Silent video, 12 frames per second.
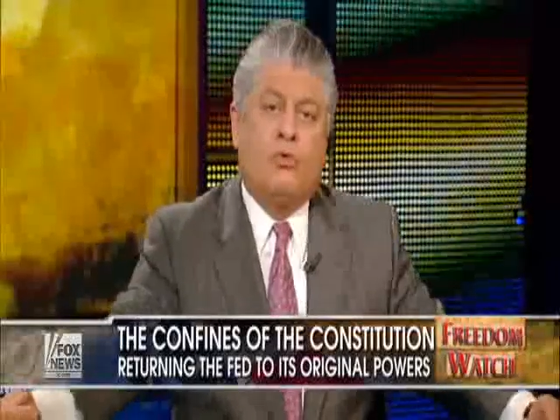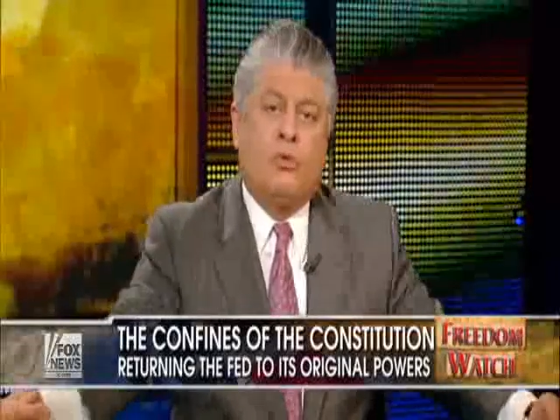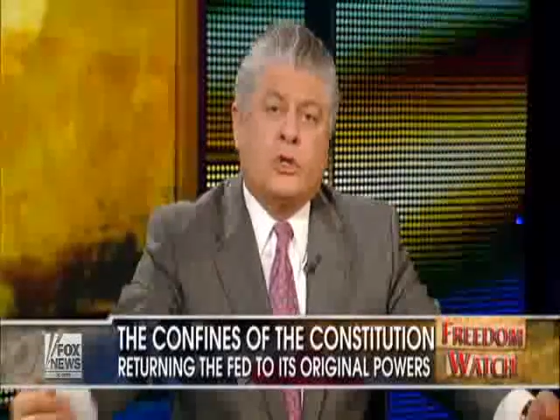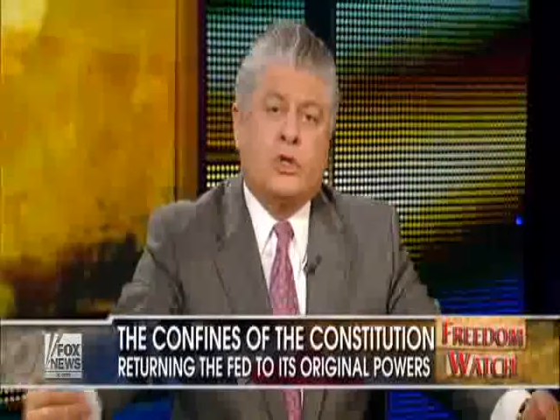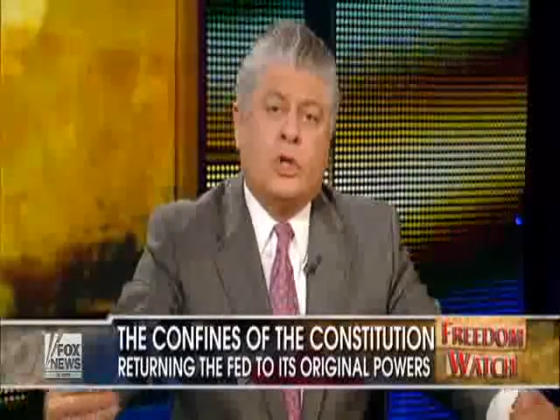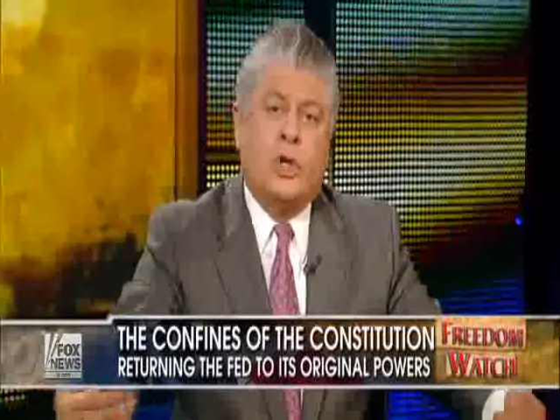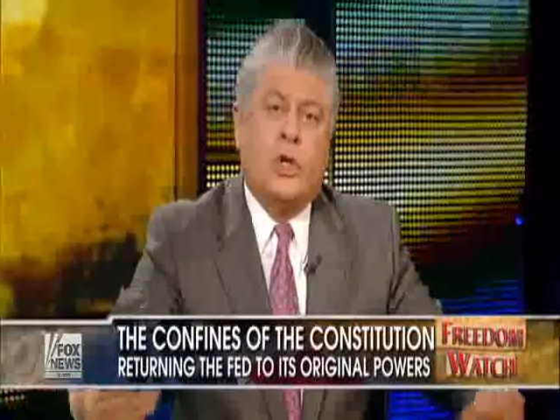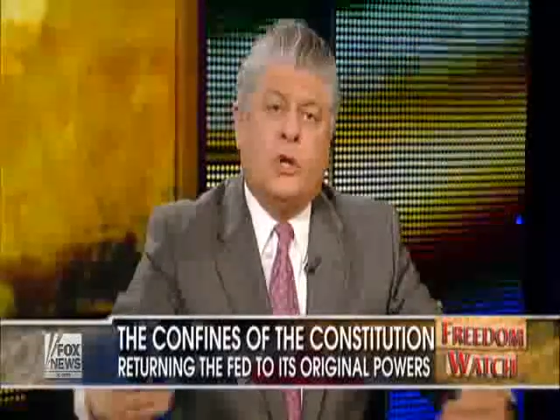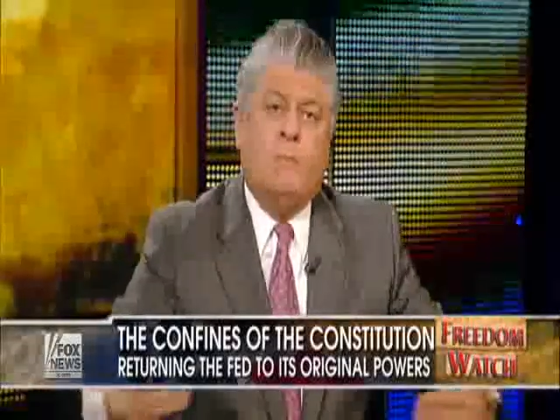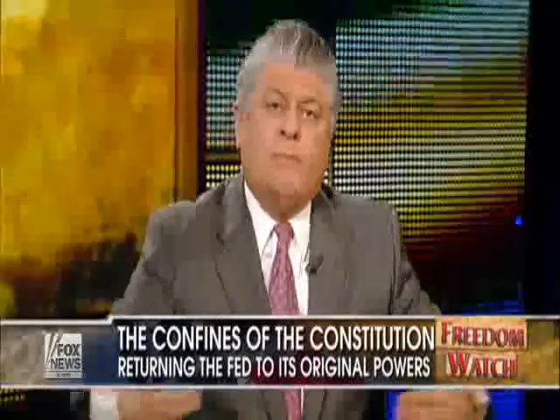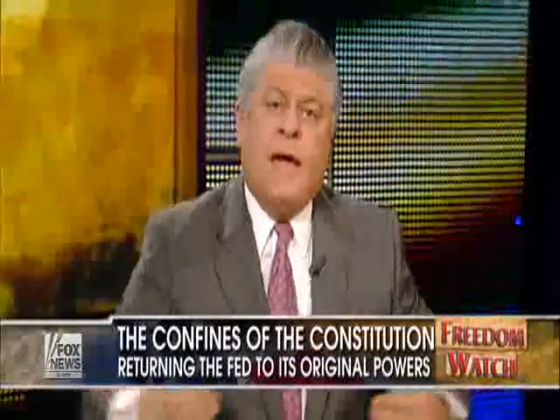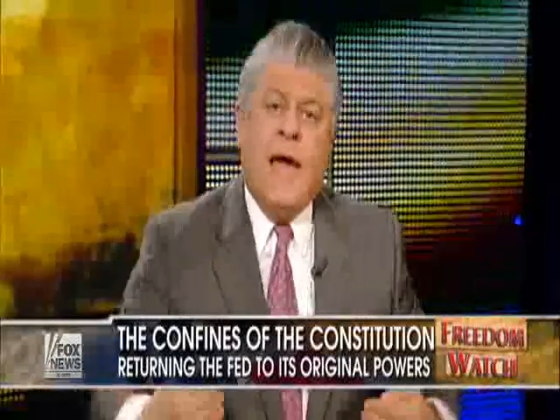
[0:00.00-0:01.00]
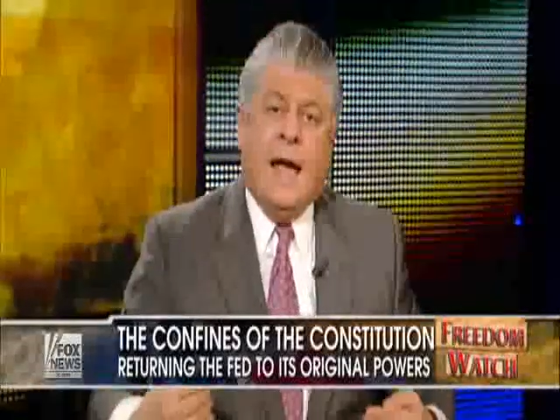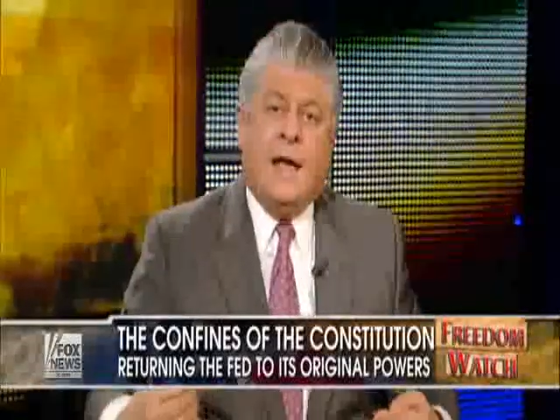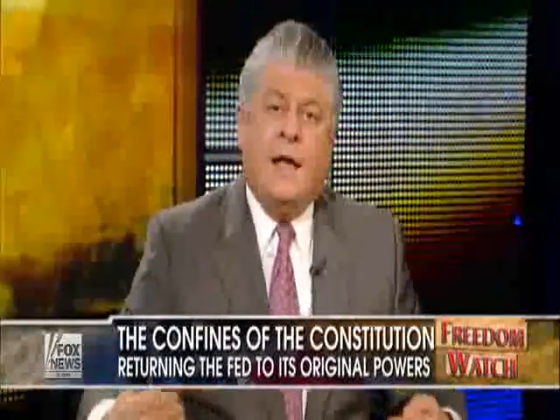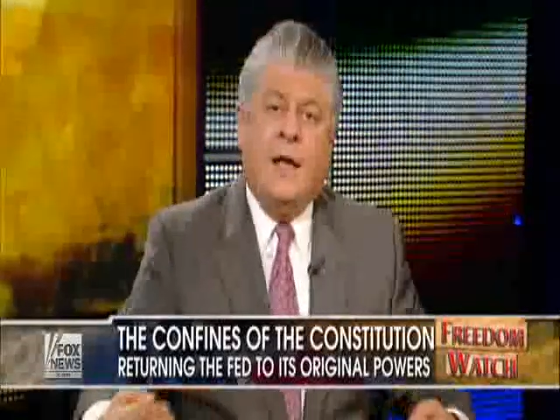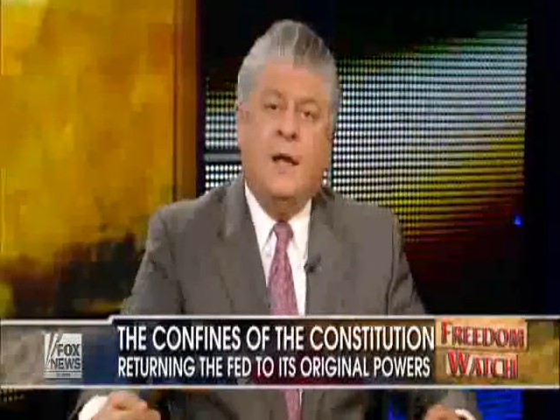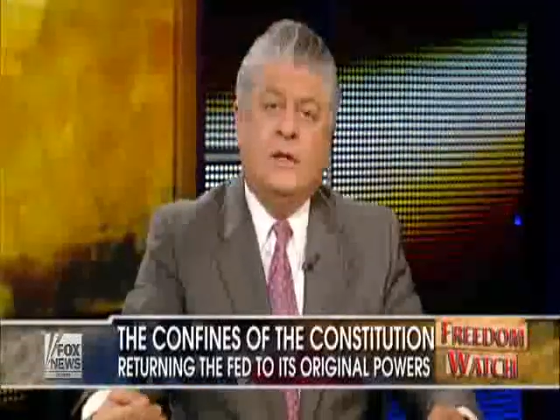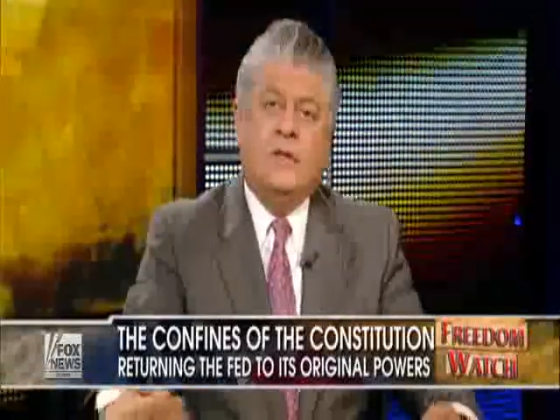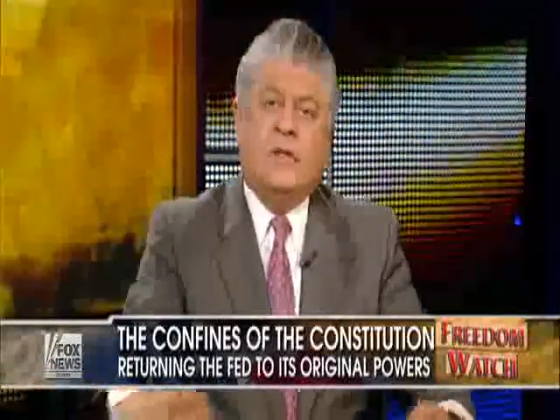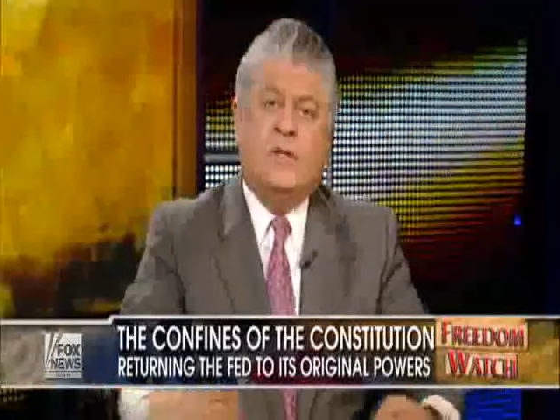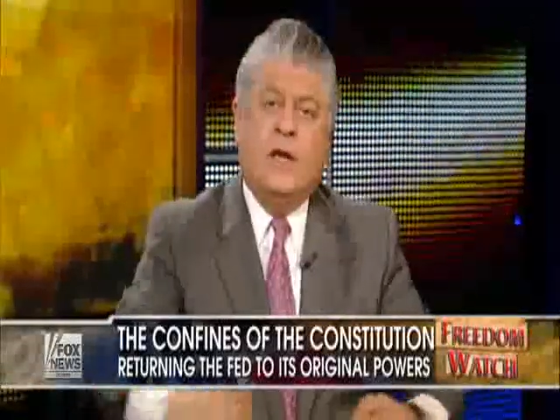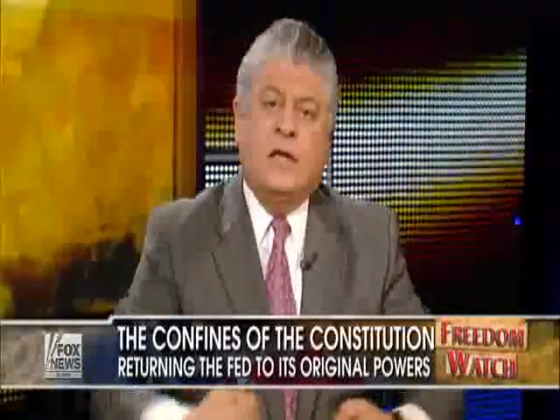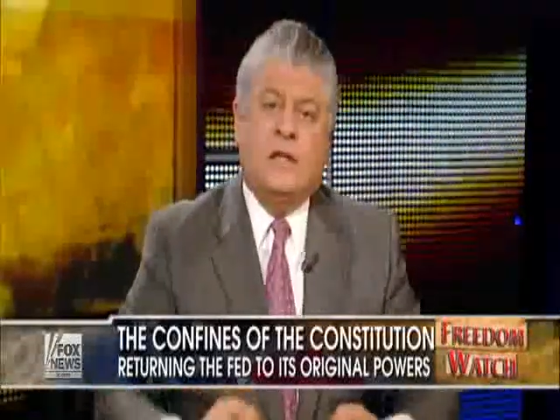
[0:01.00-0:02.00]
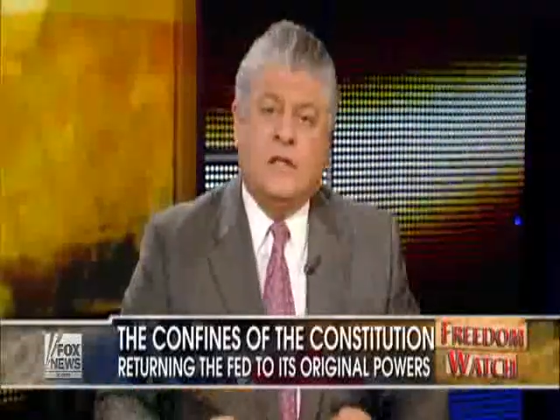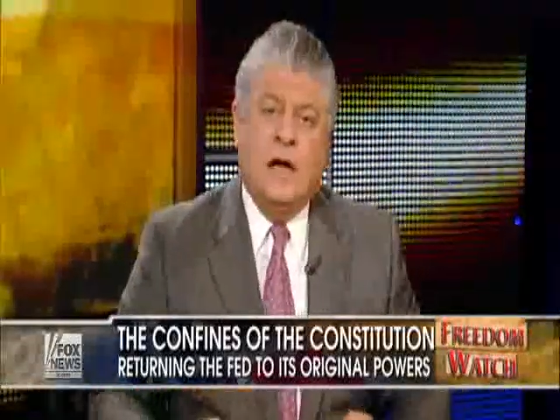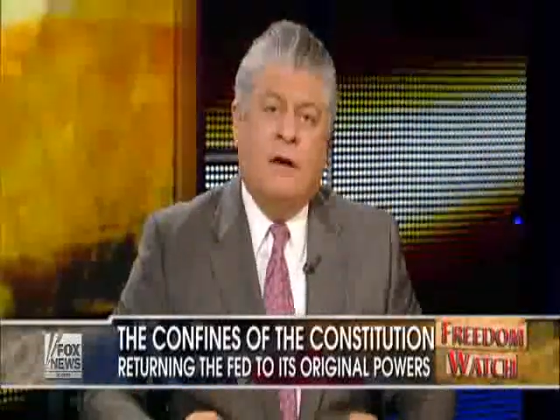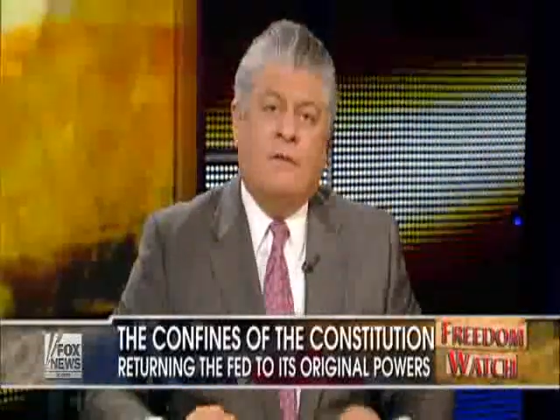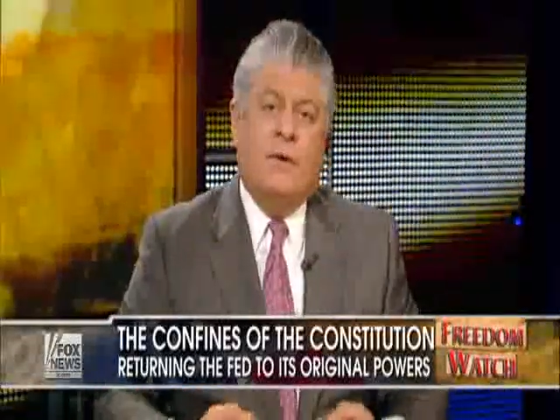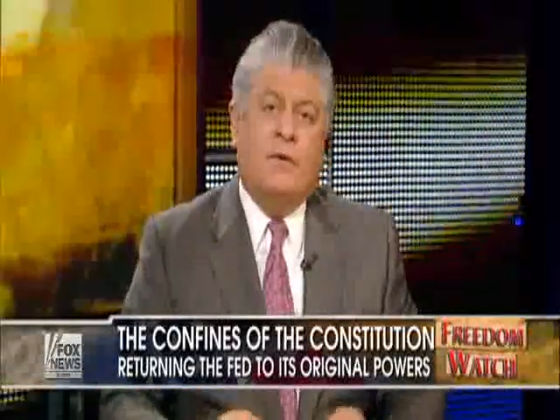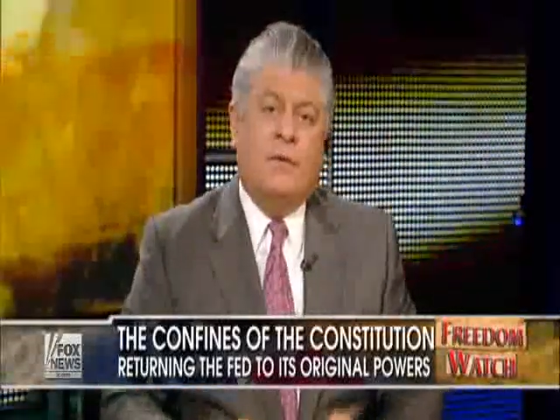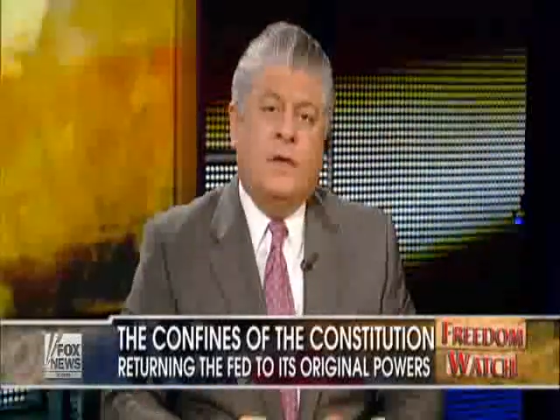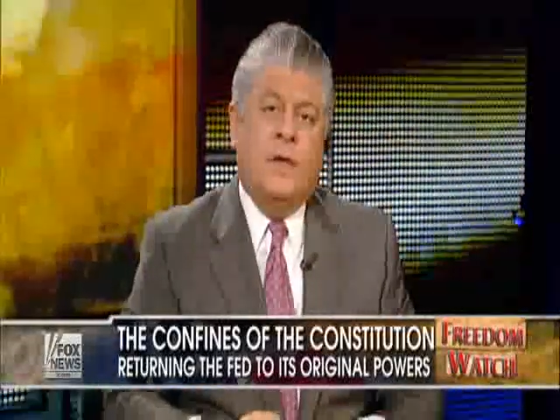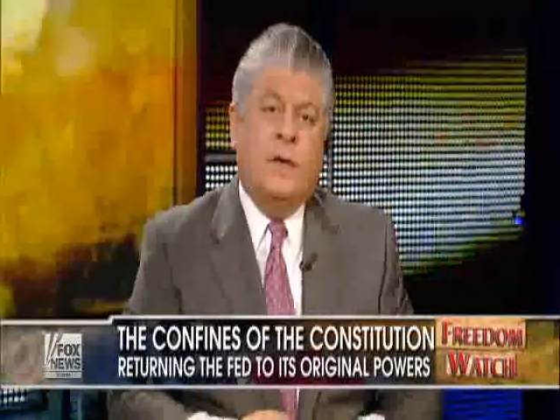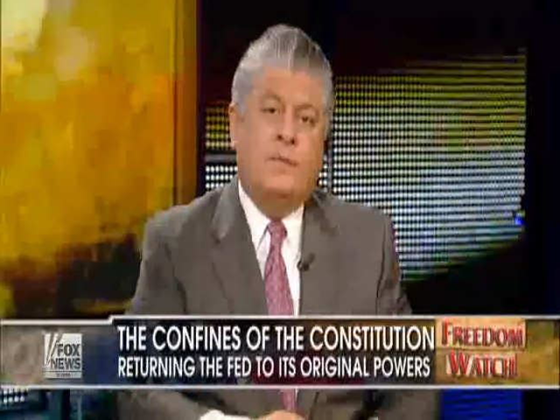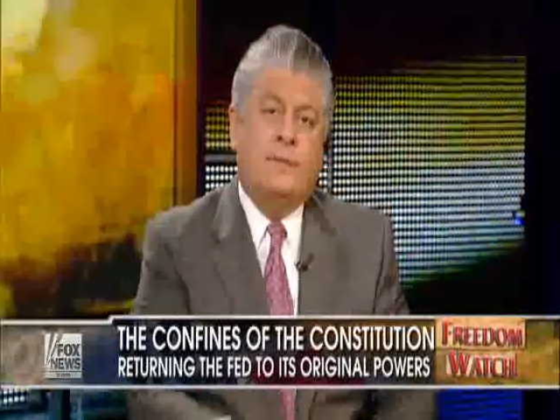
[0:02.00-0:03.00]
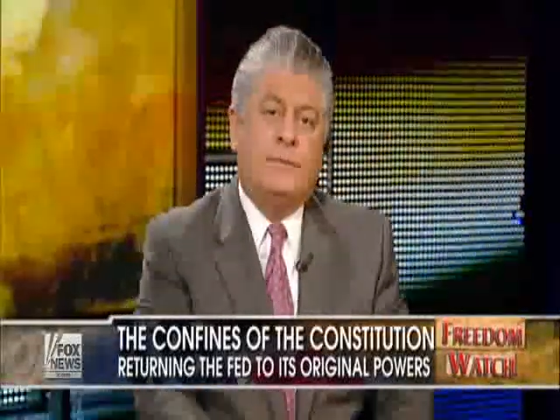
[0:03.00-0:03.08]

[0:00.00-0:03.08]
return back to state sovereignty?